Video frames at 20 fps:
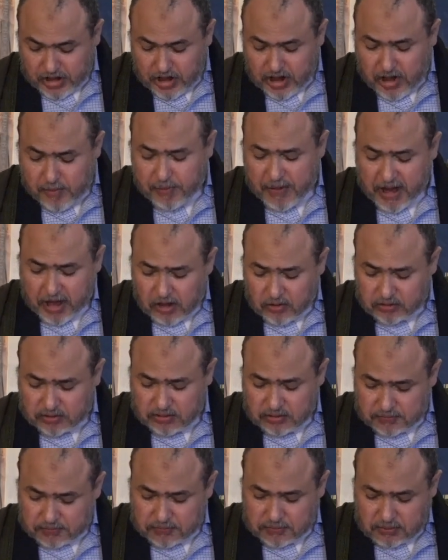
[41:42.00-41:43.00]

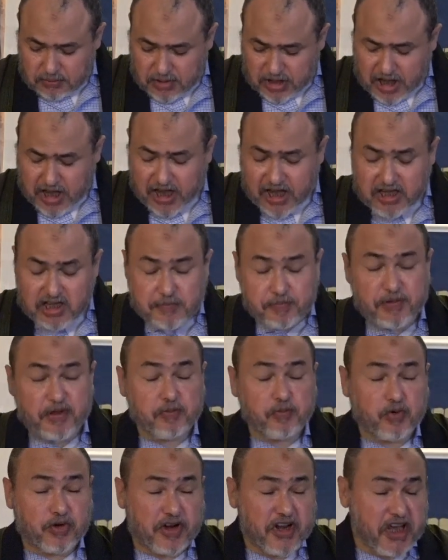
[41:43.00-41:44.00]
about Hani
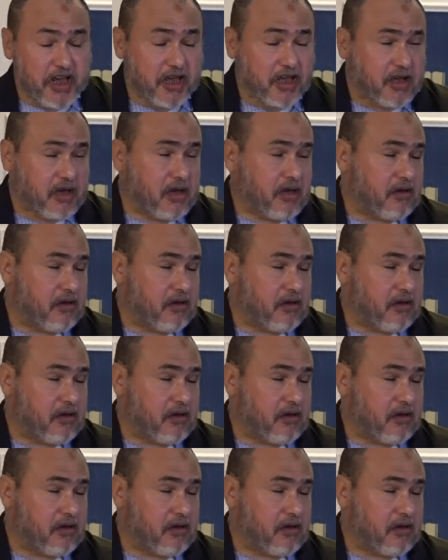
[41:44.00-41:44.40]
bin Barak.